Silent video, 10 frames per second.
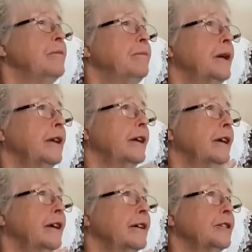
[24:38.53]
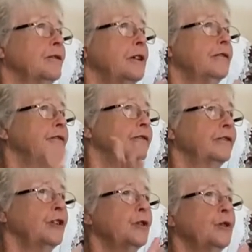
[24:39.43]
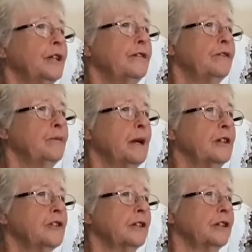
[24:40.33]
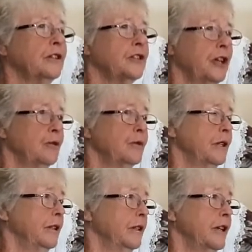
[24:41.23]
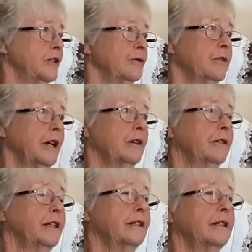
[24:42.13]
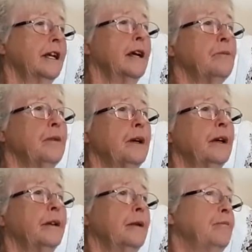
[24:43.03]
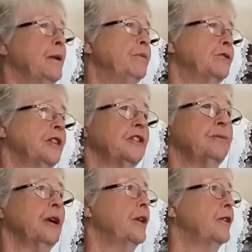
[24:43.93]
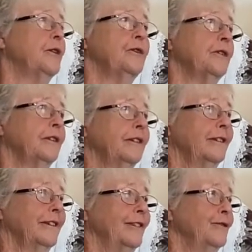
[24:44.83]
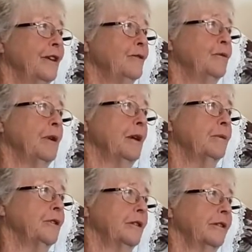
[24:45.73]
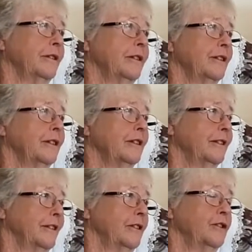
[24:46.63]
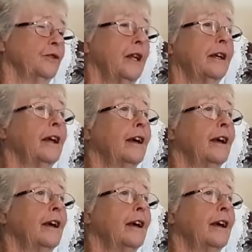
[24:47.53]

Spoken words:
But I got all the information, and it's held in the National Gallery in Canberra, and people said to me, you'll never be able to do that.